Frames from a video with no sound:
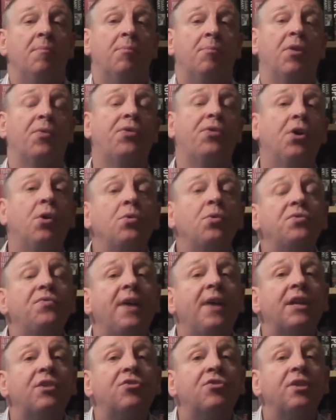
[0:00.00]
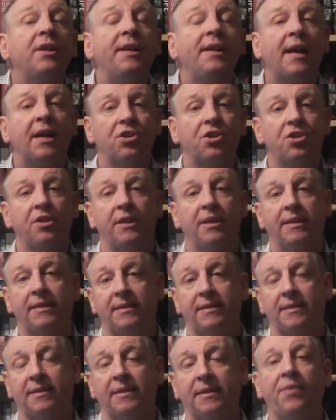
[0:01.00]
But those veteran
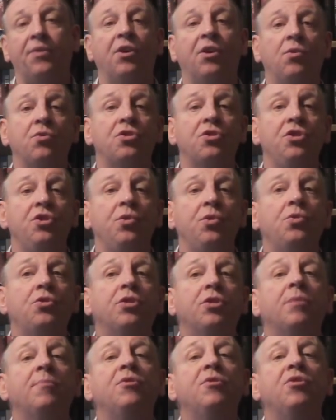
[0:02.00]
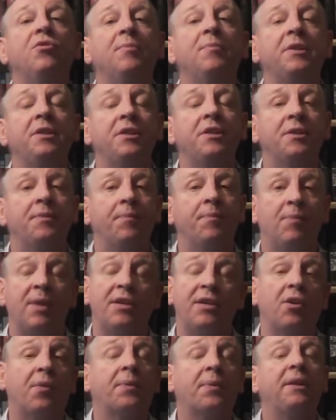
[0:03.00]
nationalists and those new to the movement,
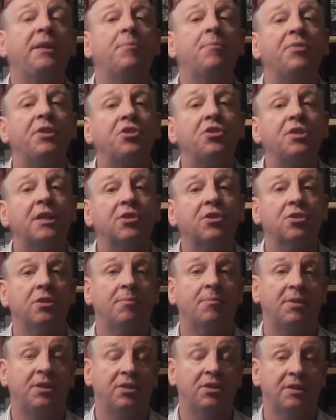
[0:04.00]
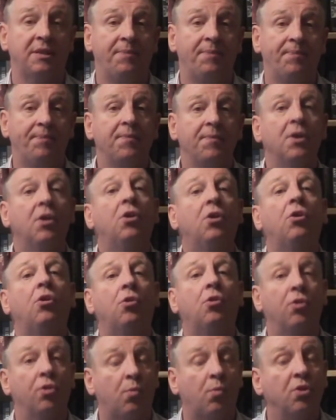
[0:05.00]
whether not within the British National Party
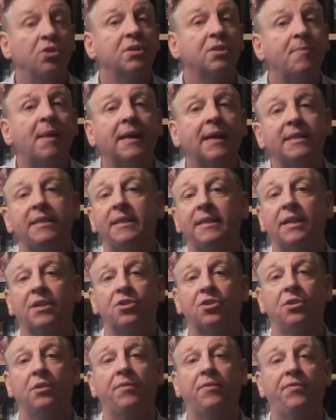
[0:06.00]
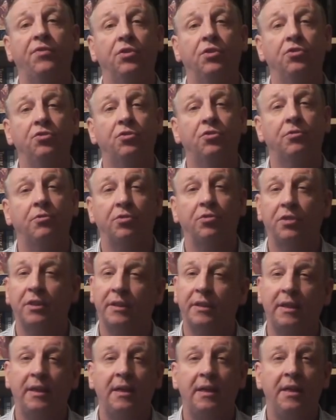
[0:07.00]
or the once mighty National Front
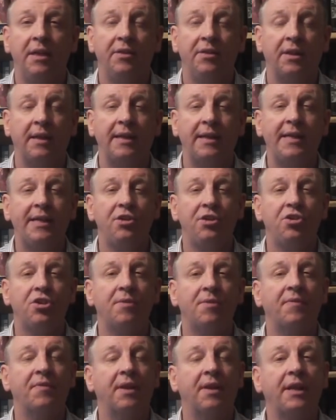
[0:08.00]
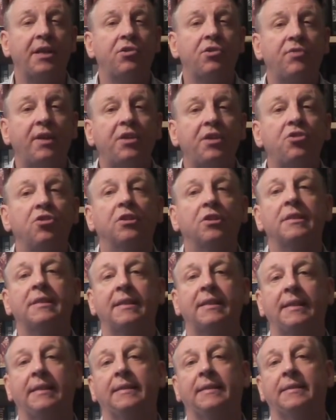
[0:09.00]
under the leadership of the great John
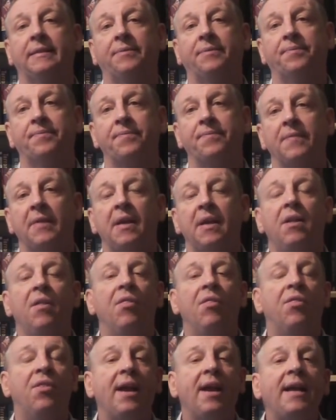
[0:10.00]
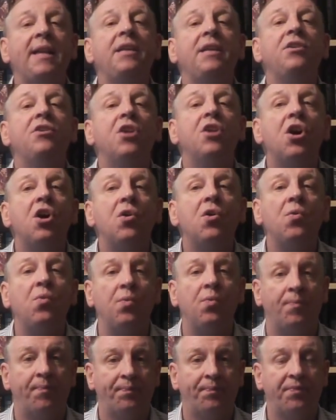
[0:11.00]
Tyndall, they
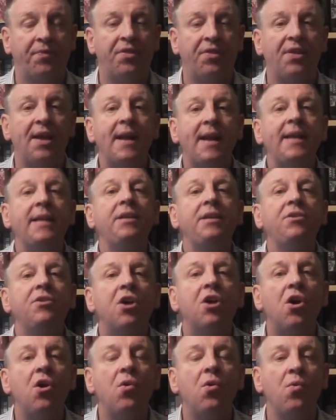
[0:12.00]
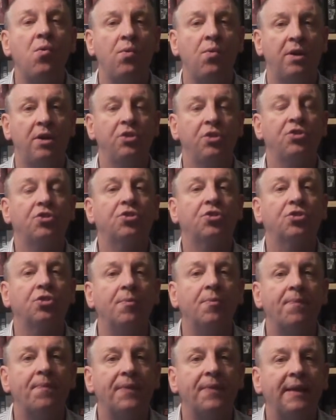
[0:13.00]
know, they know
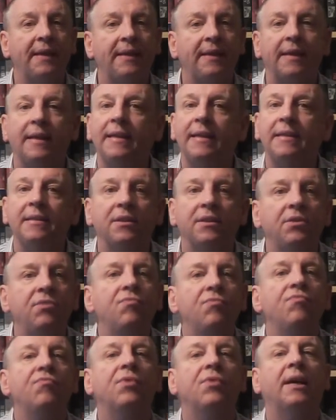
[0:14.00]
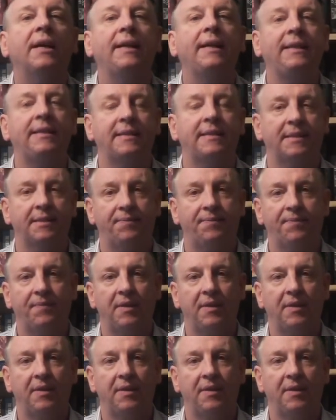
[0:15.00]
something isn't right